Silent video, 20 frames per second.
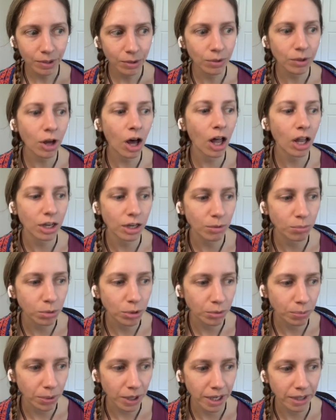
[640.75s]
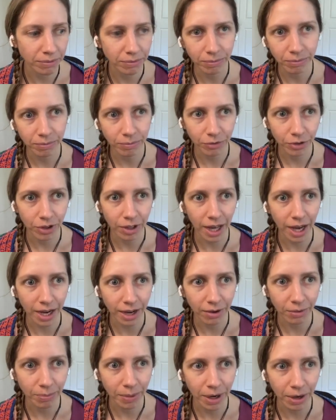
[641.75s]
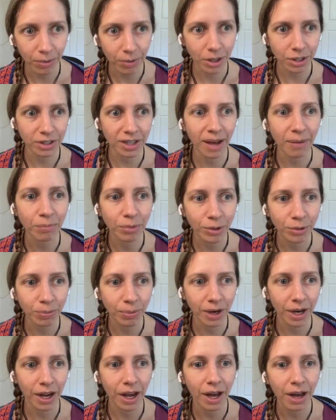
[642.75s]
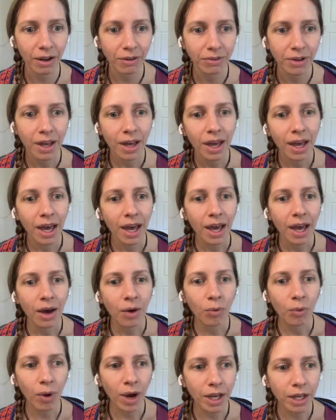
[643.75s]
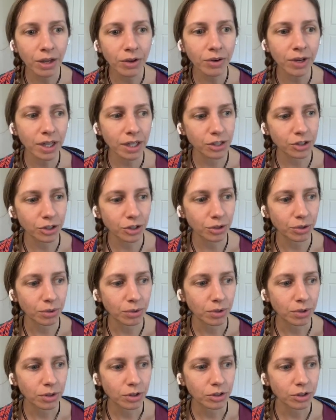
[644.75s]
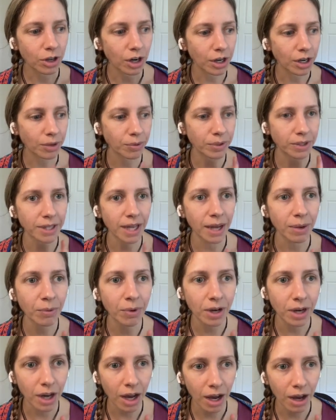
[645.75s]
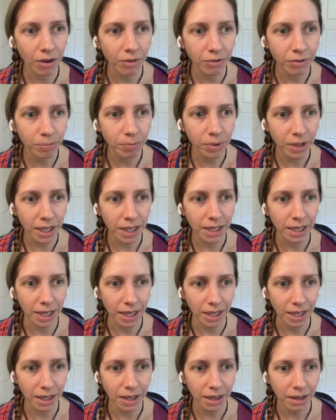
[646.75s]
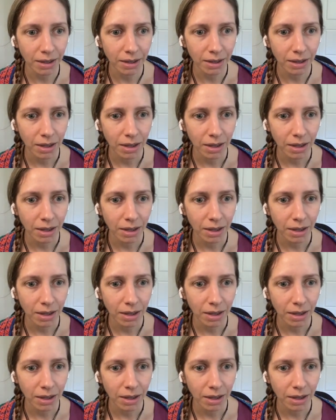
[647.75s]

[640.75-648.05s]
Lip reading: I'll call it a blueprint for lack of better words, that blueprint of what you can do starting with day 1 of bleeding,